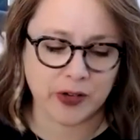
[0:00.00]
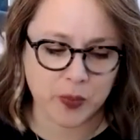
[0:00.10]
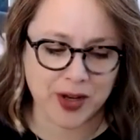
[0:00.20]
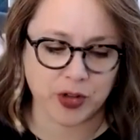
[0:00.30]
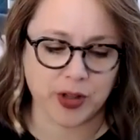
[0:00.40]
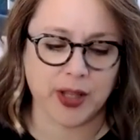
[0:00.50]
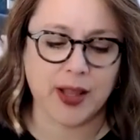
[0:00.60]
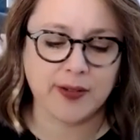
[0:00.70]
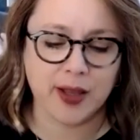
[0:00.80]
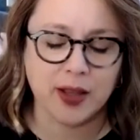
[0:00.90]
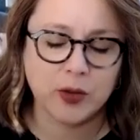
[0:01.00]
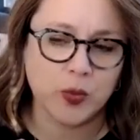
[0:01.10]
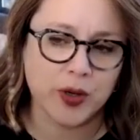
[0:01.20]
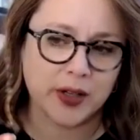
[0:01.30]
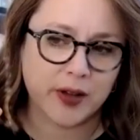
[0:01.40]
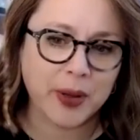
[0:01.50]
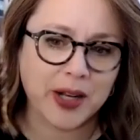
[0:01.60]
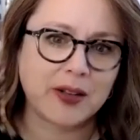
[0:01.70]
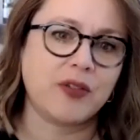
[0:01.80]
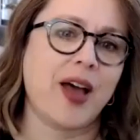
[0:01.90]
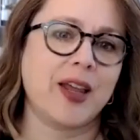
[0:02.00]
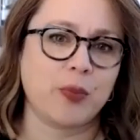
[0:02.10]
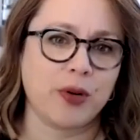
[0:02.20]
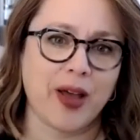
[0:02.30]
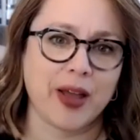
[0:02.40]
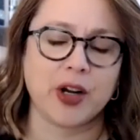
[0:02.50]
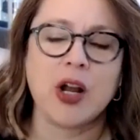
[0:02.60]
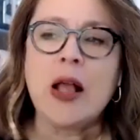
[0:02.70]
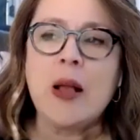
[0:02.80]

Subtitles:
especially, let's say, I'm gonna define a provider.